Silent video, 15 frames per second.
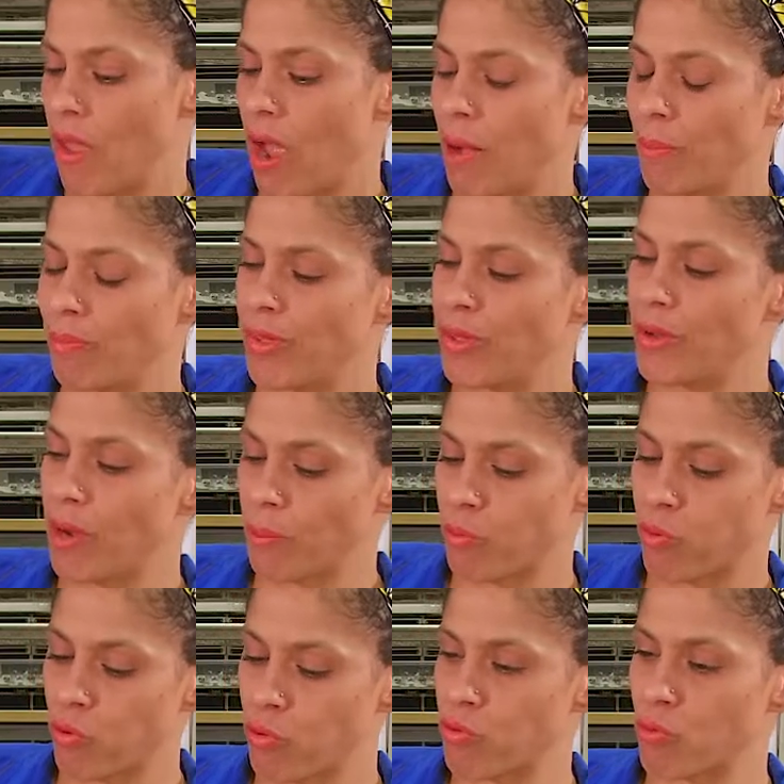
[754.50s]
I'm
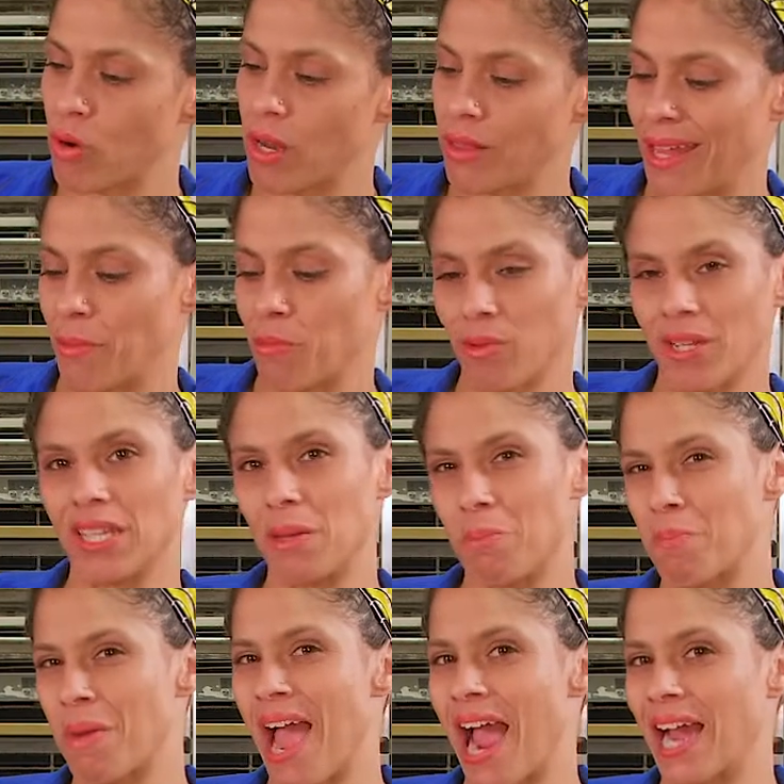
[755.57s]
like really
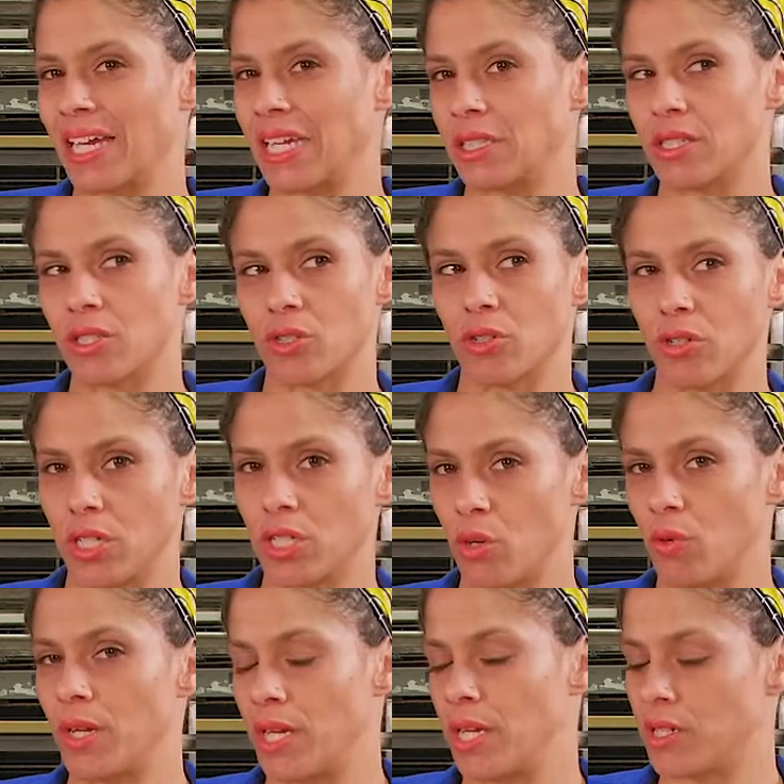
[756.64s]
packing this cookie
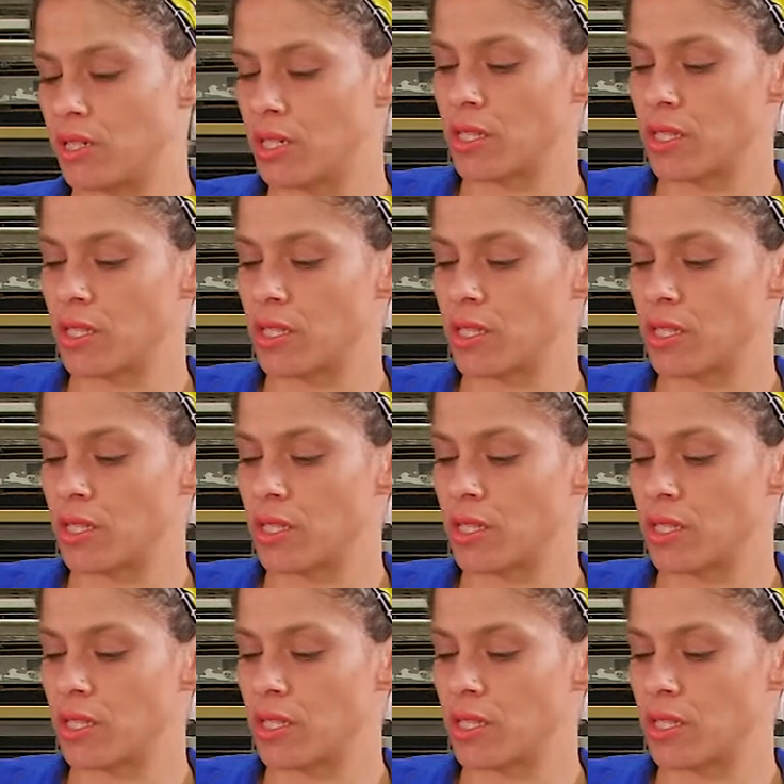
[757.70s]
dough into